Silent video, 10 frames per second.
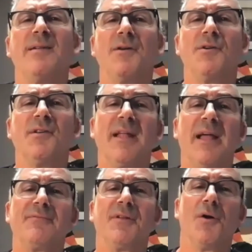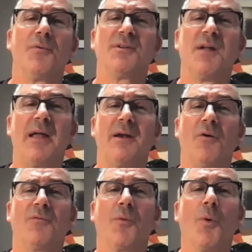understaffed and
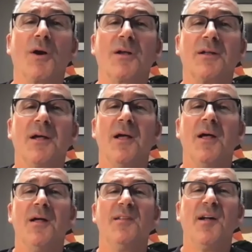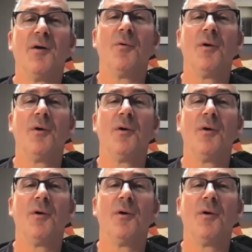overworked. So